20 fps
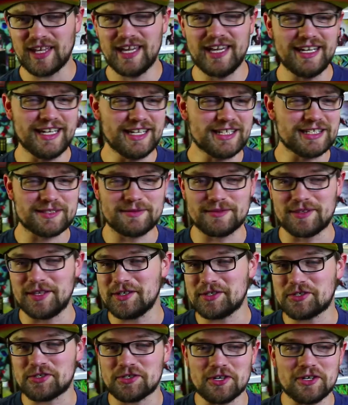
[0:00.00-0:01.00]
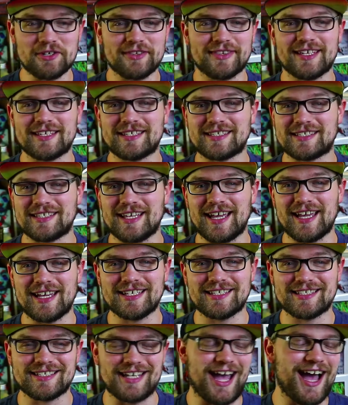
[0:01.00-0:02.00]
And it's the shirt that
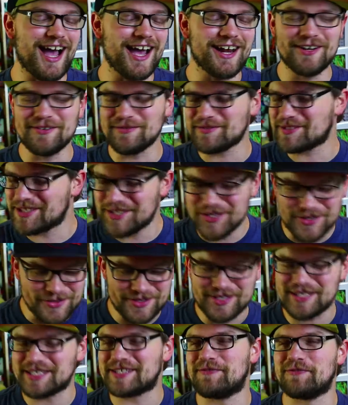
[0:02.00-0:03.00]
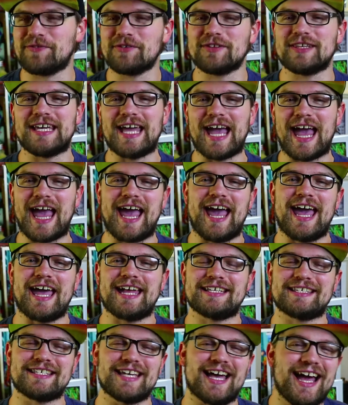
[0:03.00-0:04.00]
says, I don't do this for the ads.